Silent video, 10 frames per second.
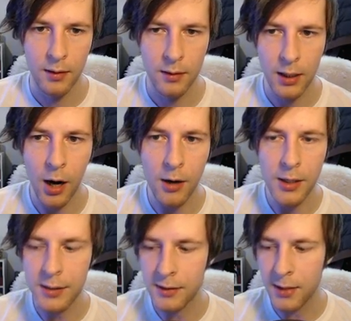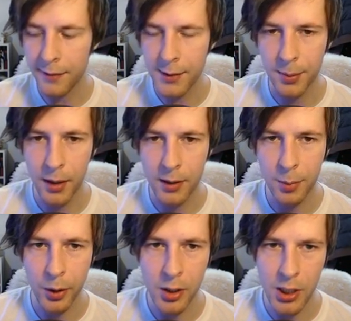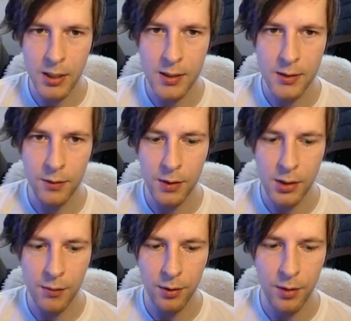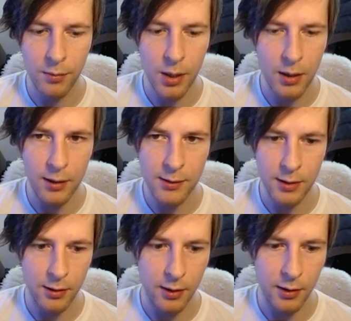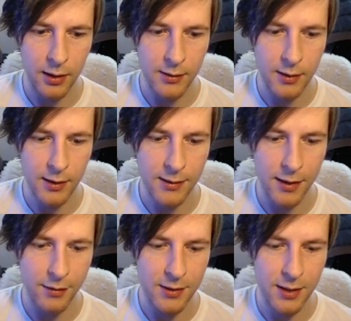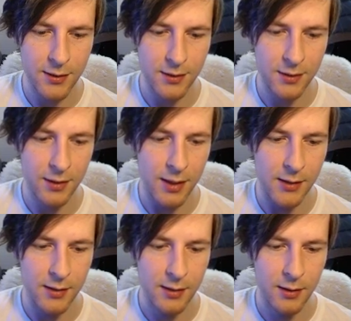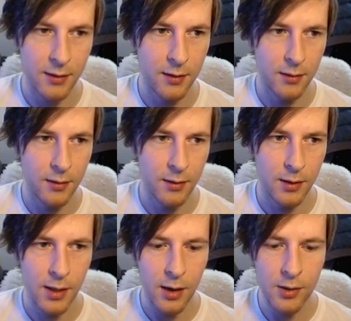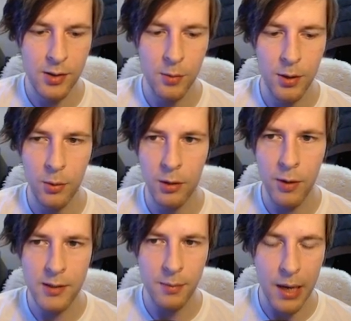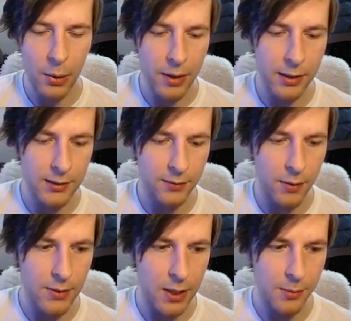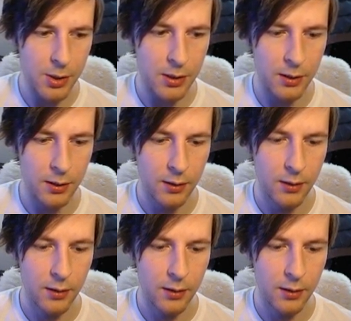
I think R&D is the safest part to put agendas, so if they shuffle them, ah, it's going to let us, let us have this. That's nice. I'd assume they would have the bioethics if that was an option.